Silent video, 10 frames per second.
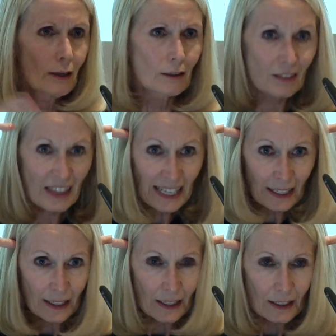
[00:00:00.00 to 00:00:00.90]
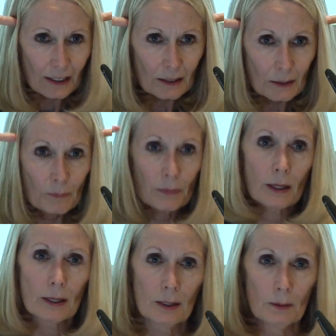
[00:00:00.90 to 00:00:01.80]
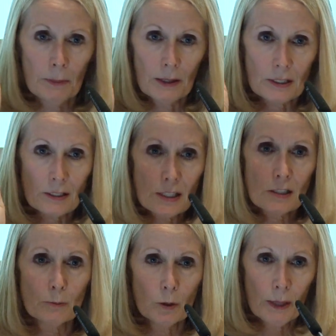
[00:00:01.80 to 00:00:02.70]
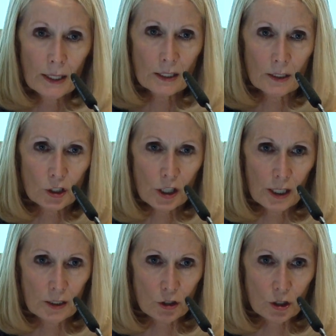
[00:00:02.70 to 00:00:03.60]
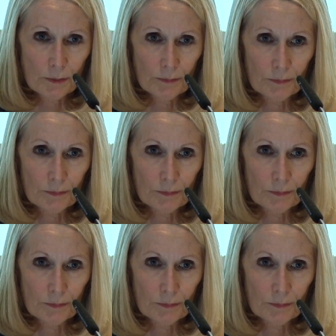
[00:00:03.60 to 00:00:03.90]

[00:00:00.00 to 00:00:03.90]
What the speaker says: think, but the system remains unchanged.